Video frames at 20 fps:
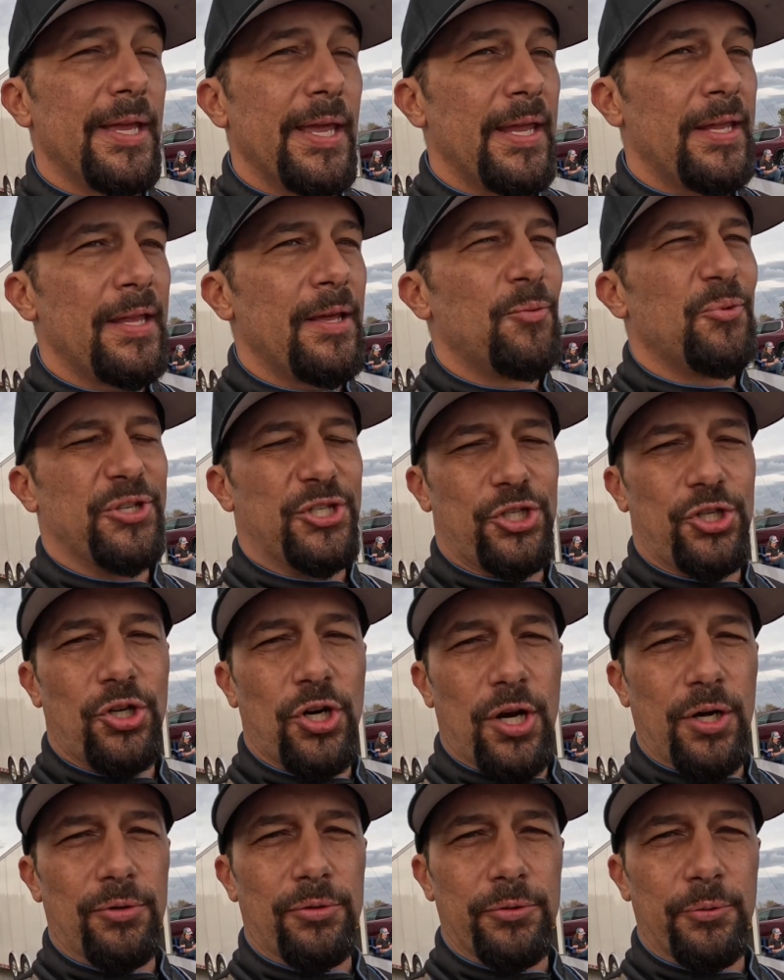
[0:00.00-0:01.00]
And then we
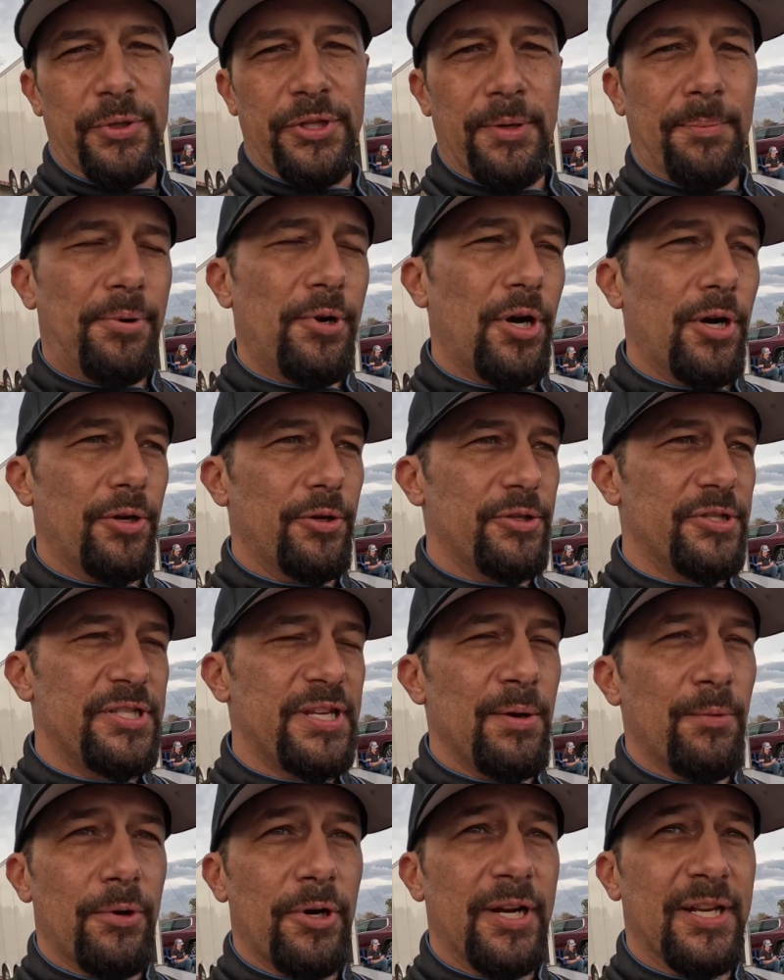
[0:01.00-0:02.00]
struggled with the pros.
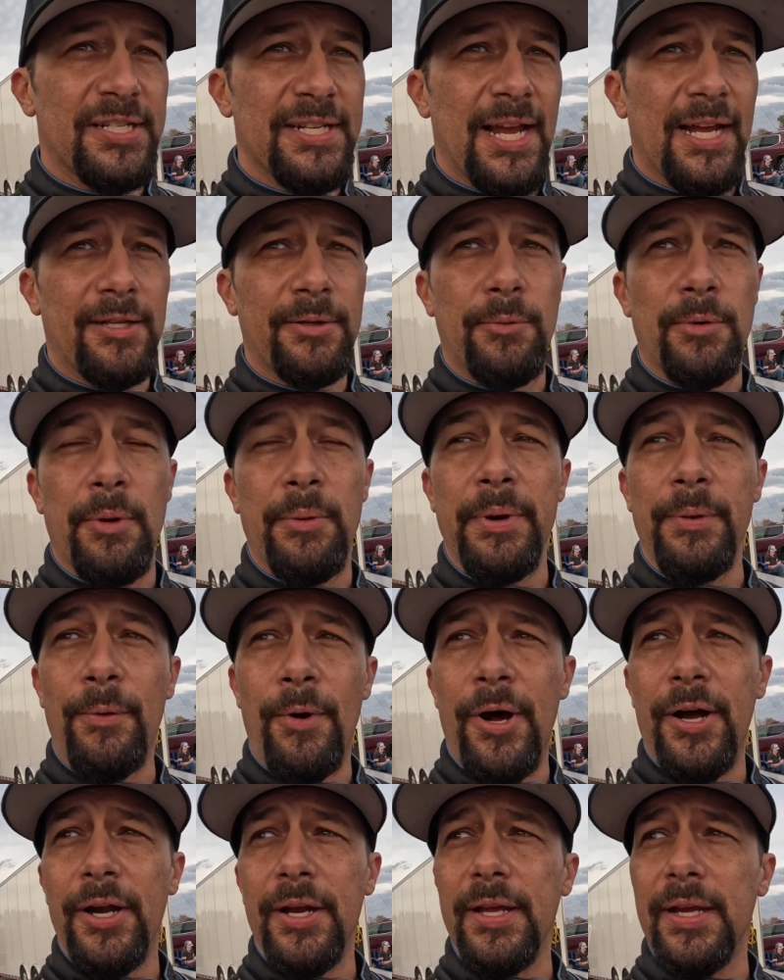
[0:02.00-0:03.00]
They weren't exactly what we
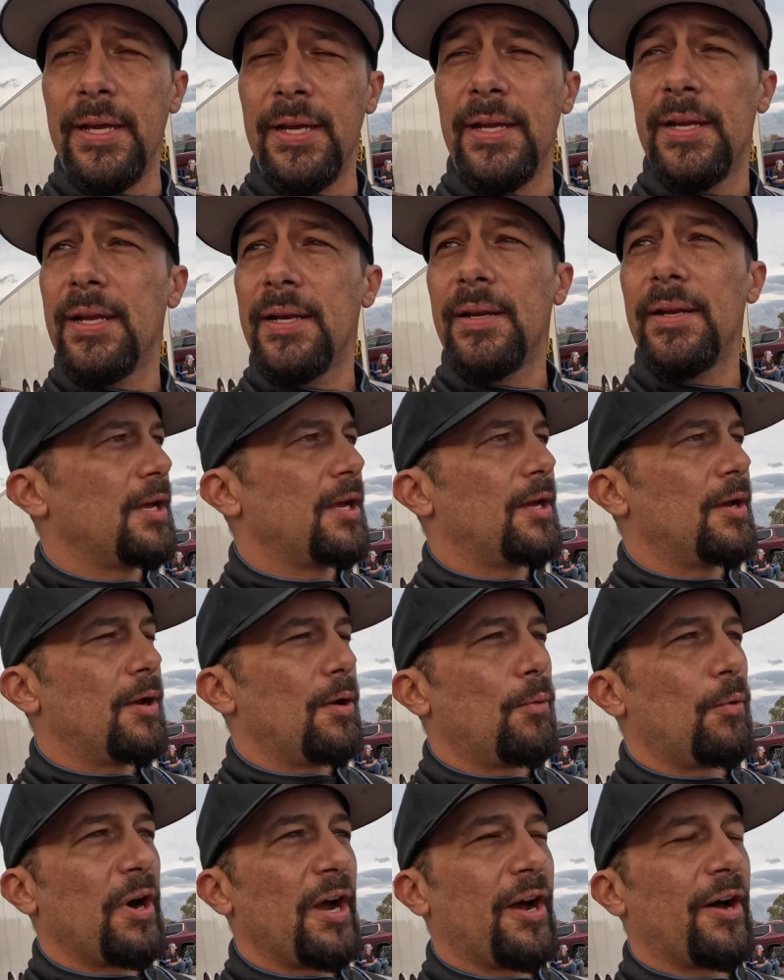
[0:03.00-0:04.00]
wanted. And,
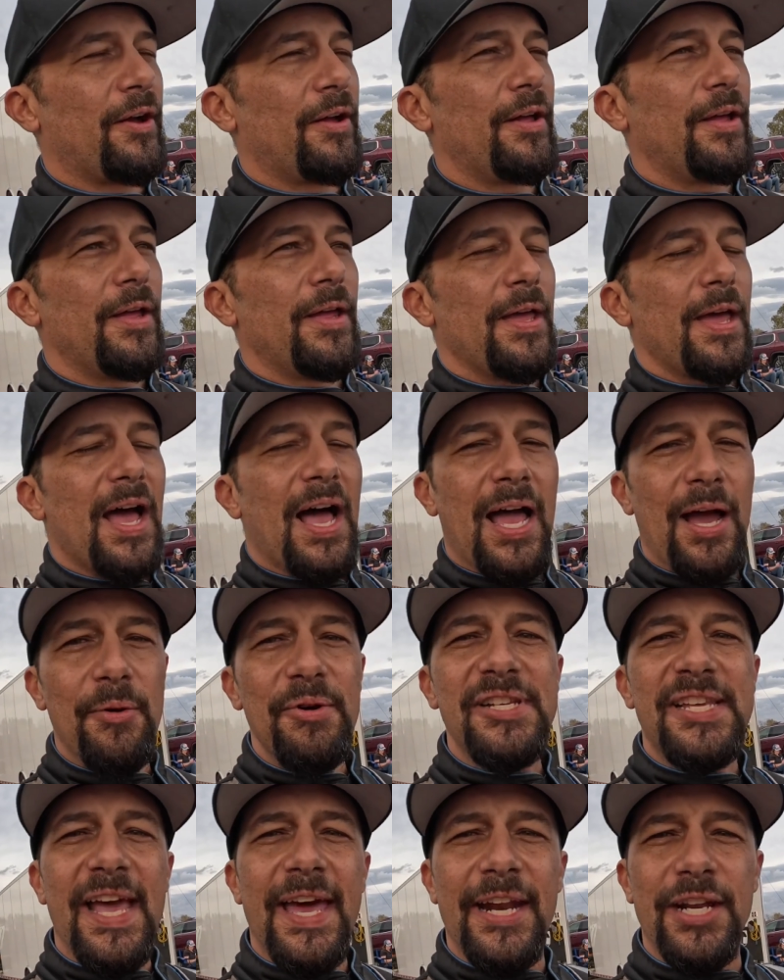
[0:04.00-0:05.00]
well, I
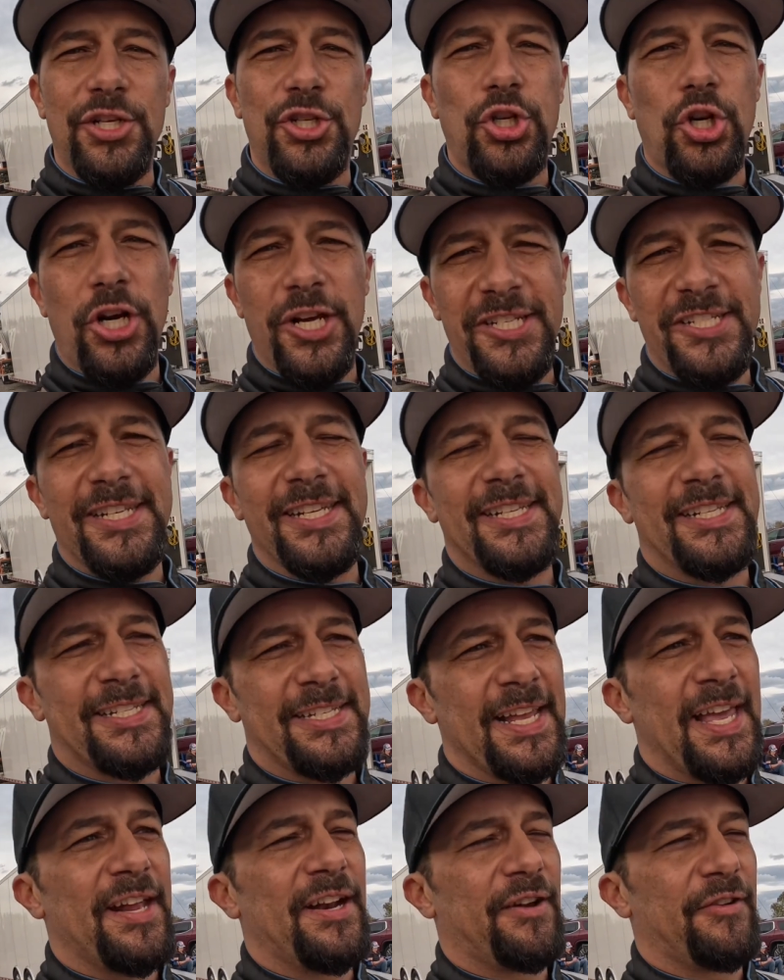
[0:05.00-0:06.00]
always had a trusty
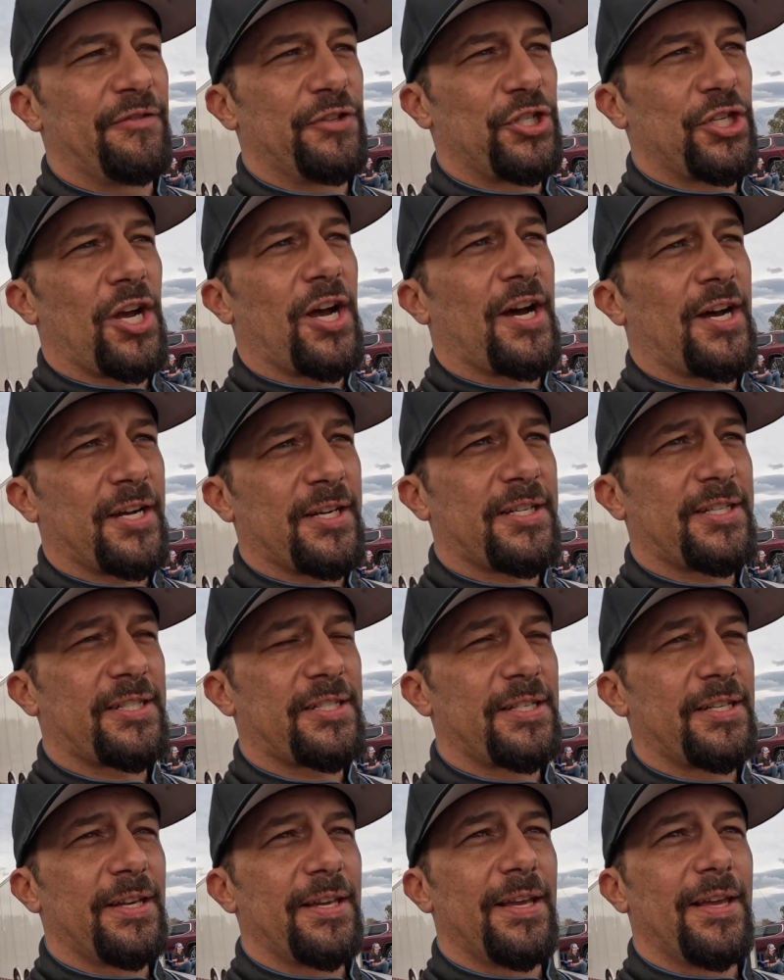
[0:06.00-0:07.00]
set of shocks
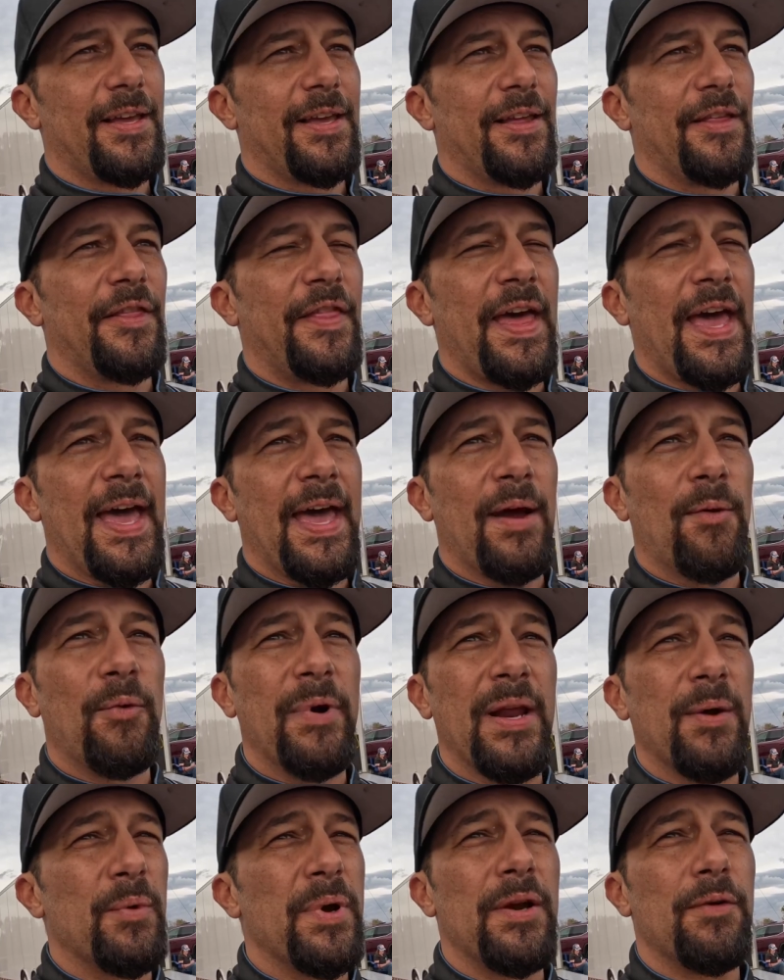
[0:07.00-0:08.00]
that
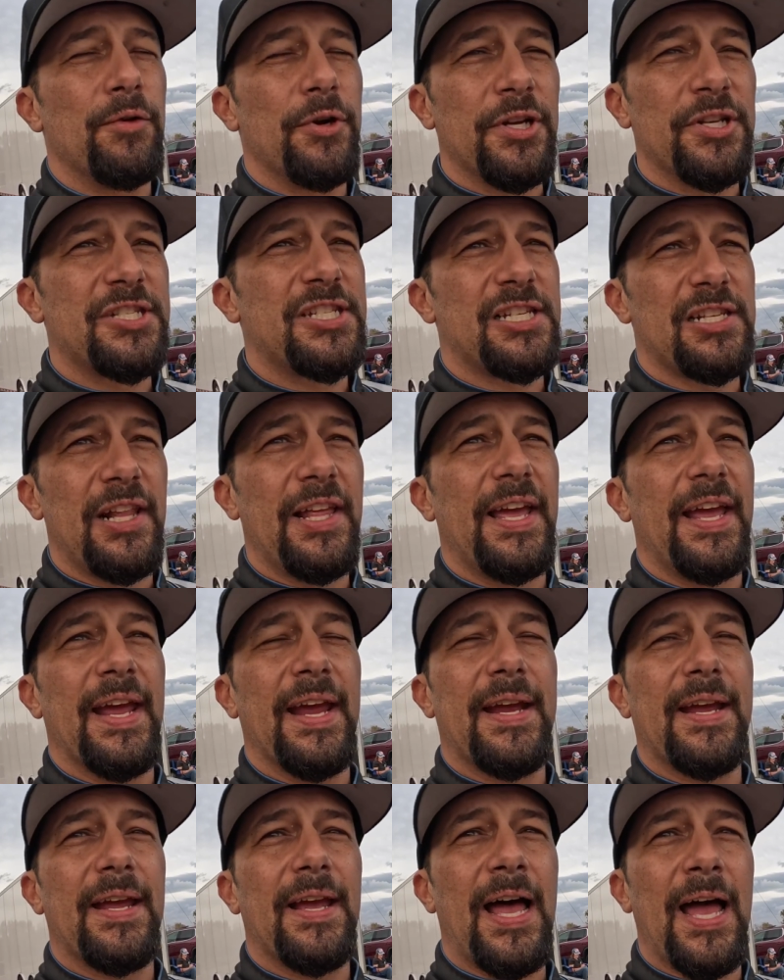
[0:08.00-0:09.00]
when it went real slick,
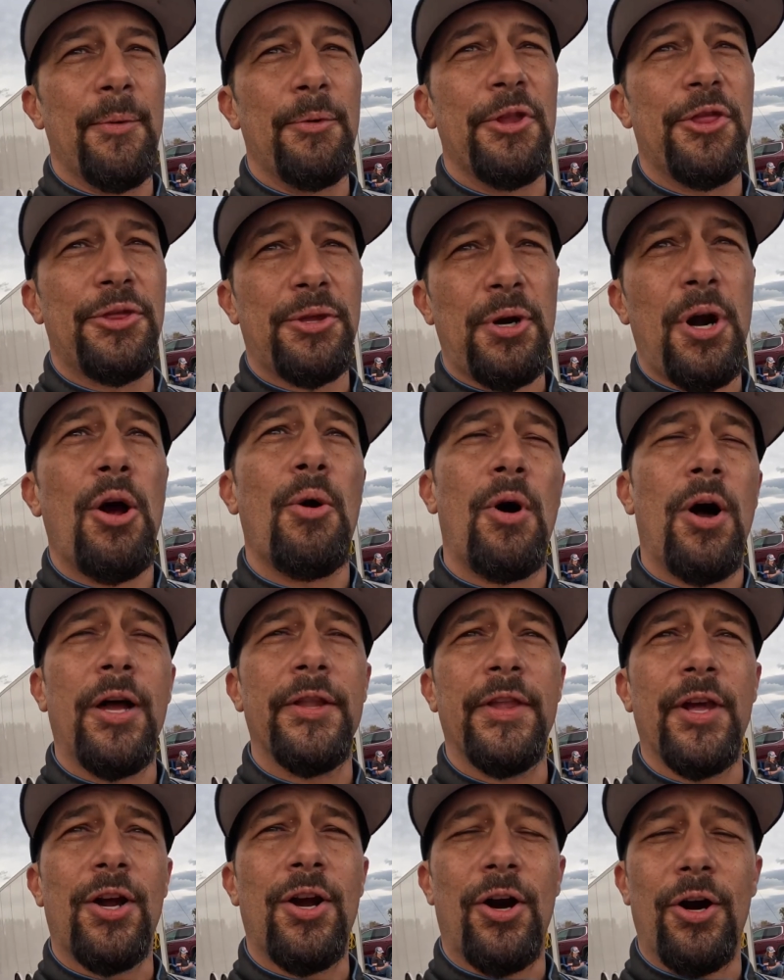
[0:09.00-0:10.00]
I would throw
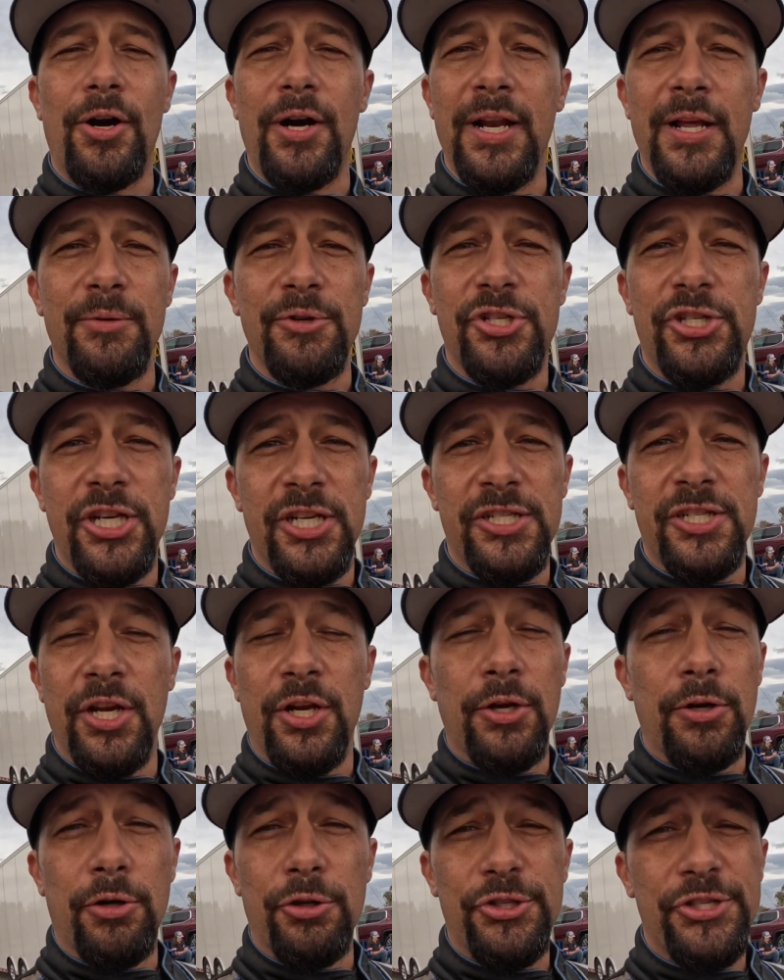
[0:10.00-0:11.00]
on the car, and it was just a
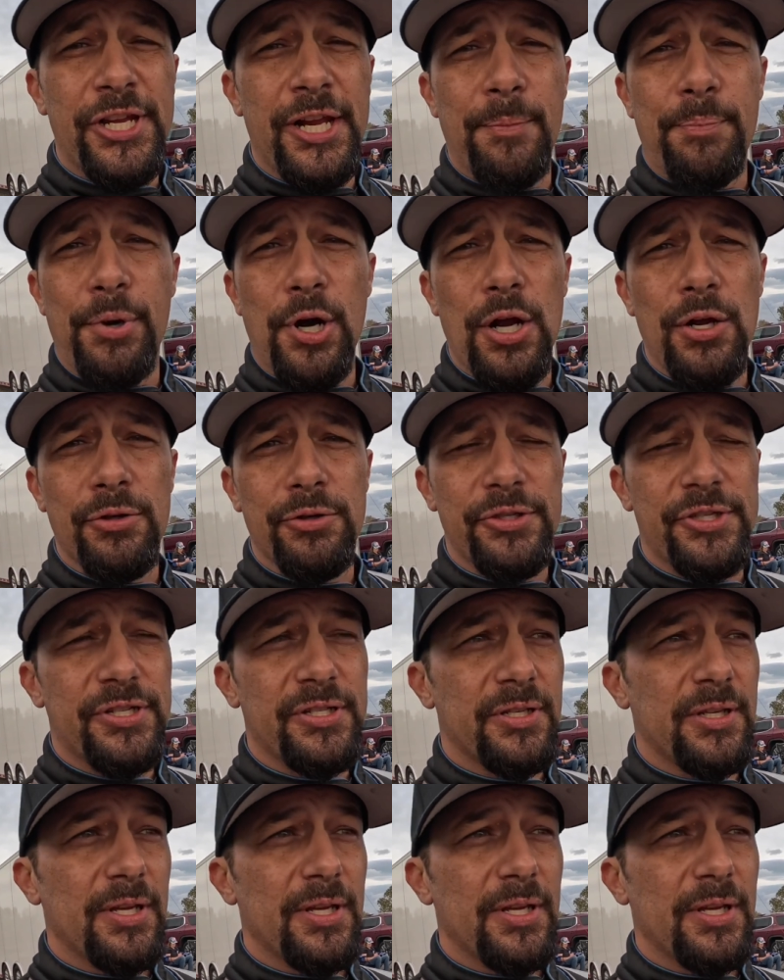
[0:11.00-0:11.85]
good old set of pros.